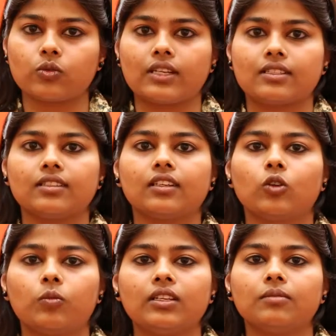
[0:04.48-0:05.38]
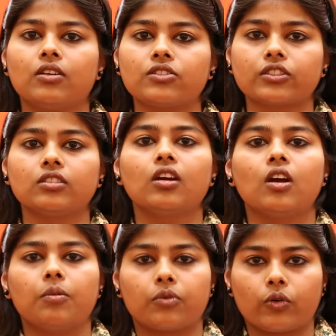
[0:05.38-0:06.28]
to attend the Global Immersion
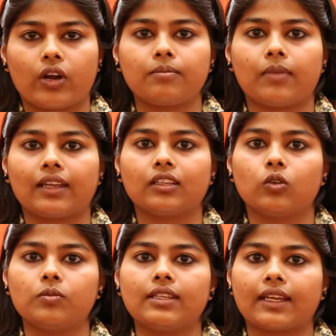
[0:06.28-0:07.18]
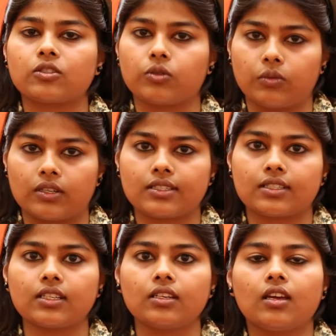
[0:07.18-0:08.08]
Program by the GlobalNxt
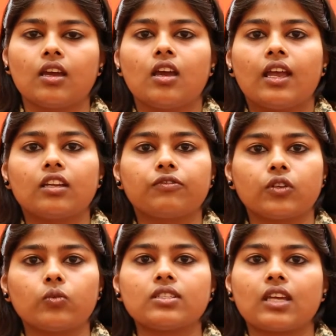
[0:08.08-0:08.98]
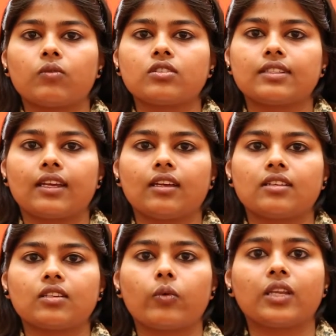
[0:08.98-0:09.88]
University. In a few words, I would say it
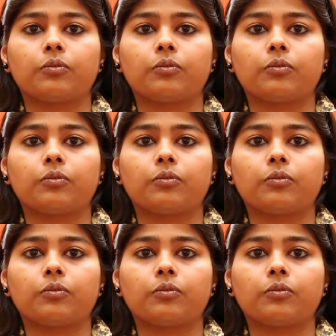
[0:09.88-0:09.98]
is a very